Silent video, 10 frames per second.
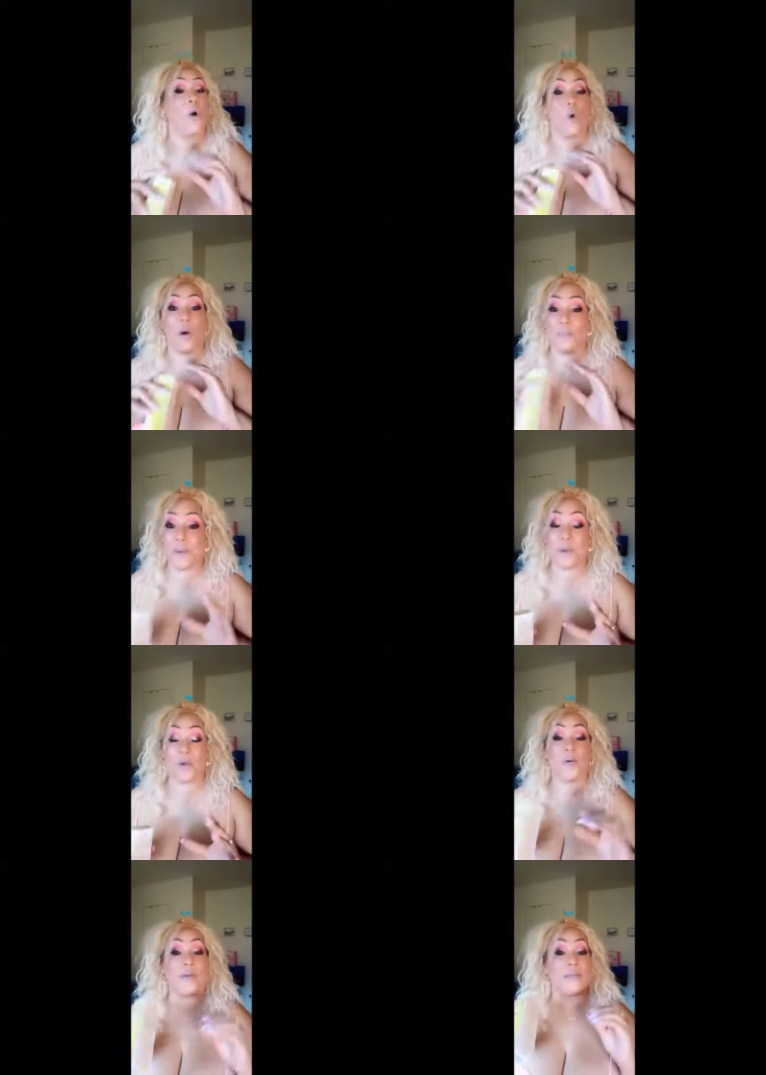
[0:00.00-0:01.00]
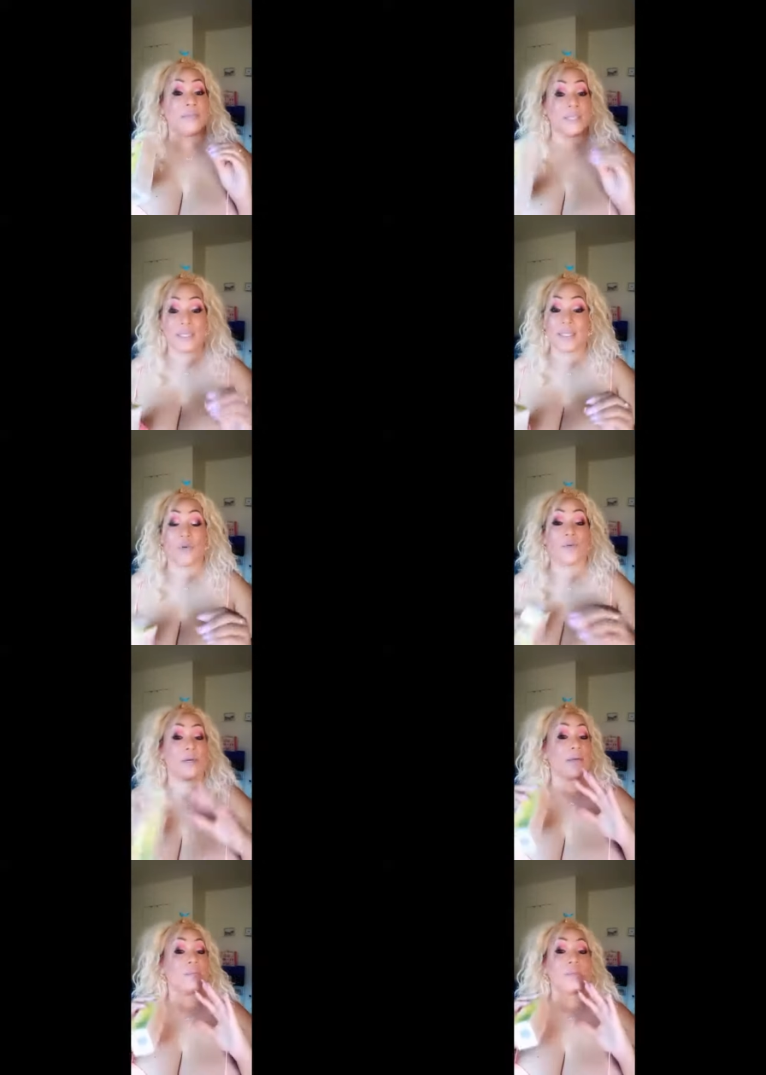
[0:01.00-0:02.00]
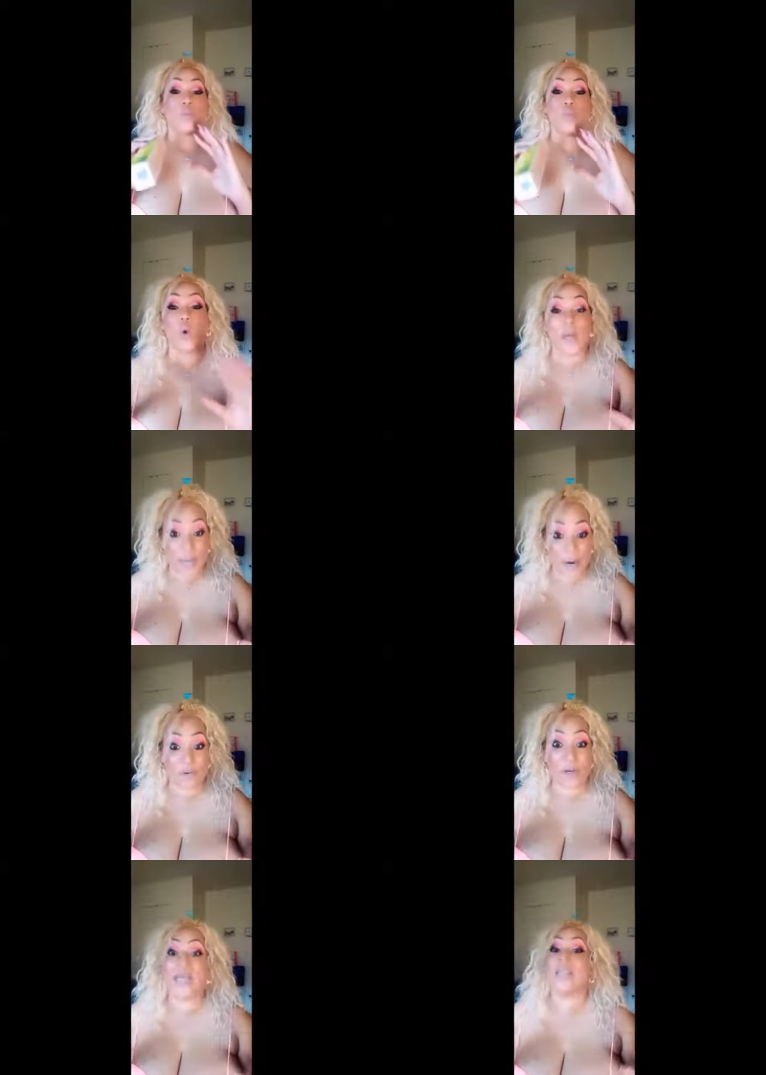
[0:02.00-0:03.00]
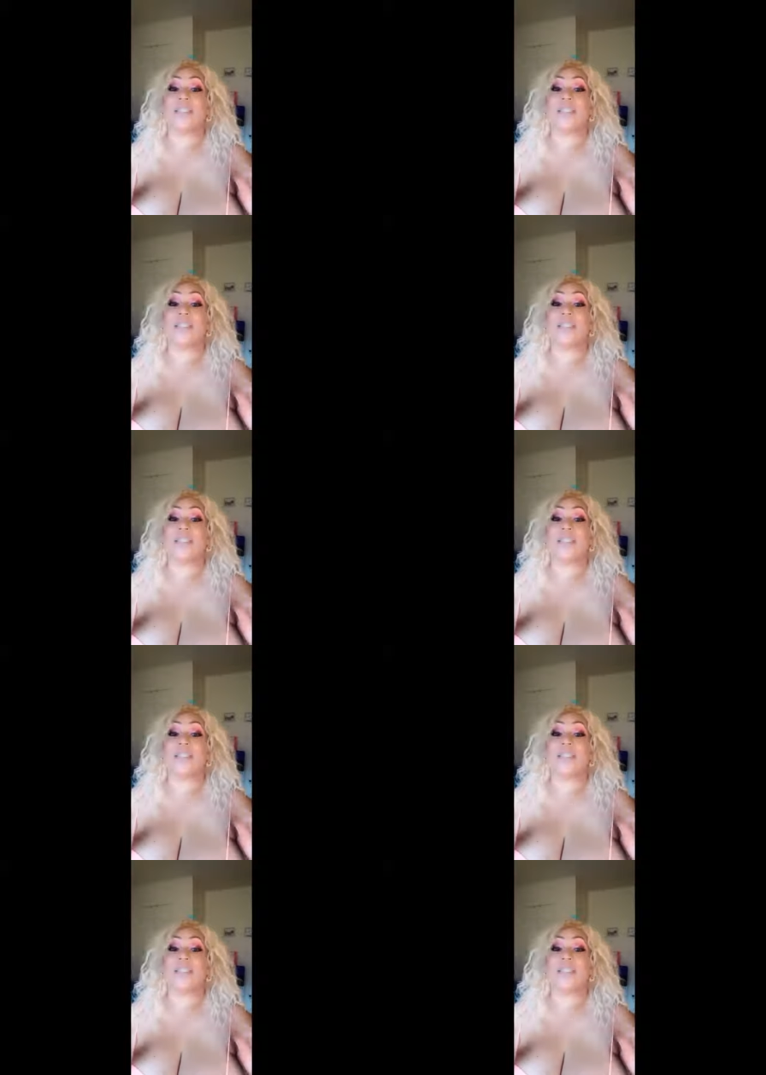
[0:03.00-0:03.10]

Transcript: or BB creams, CC creams, whatever,